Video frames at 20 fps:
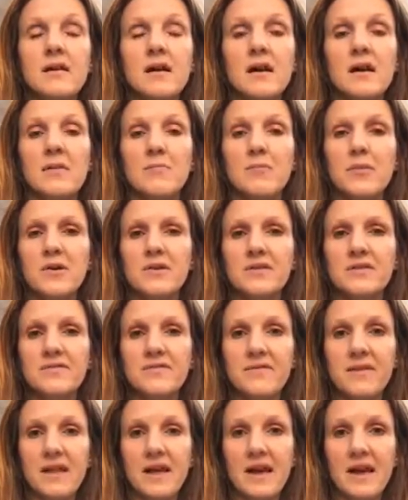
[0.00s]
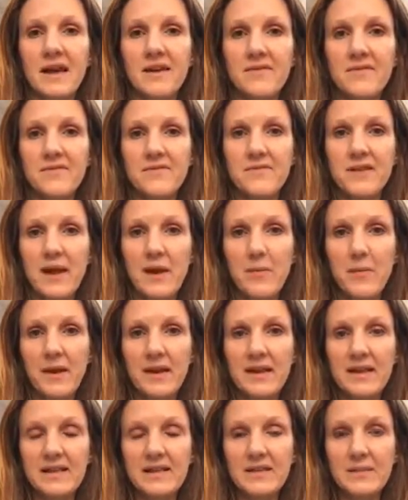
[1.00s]
a butterfly
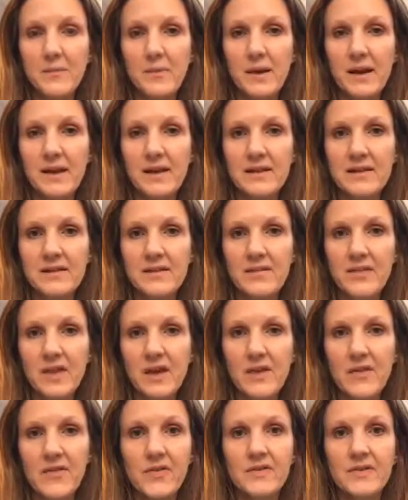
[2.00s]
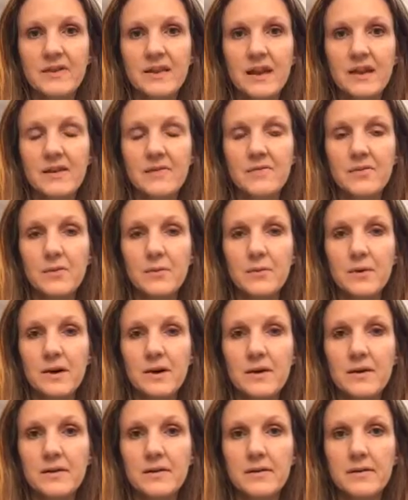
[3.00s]
flapping its wings on the other side of the
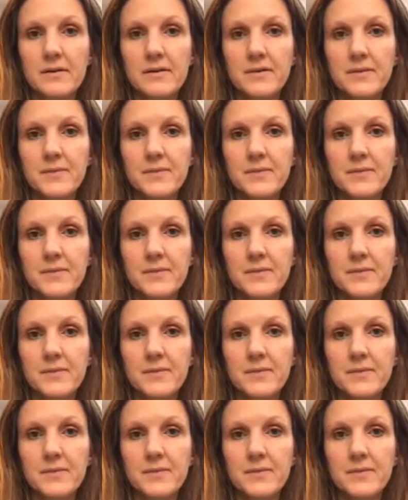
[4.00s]
world.